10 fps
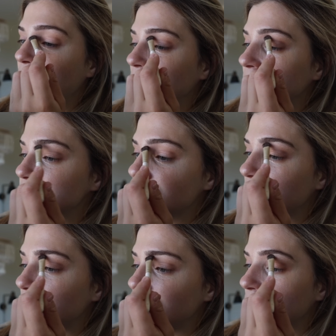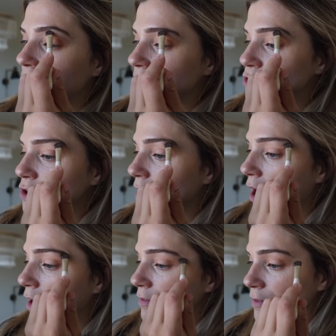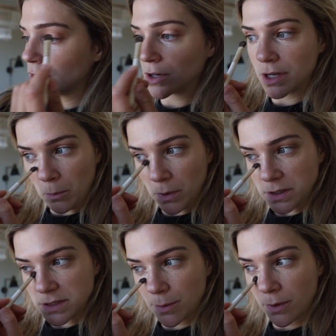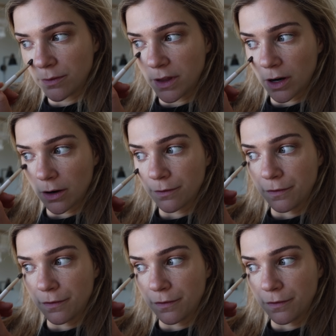and that they initially offered some of their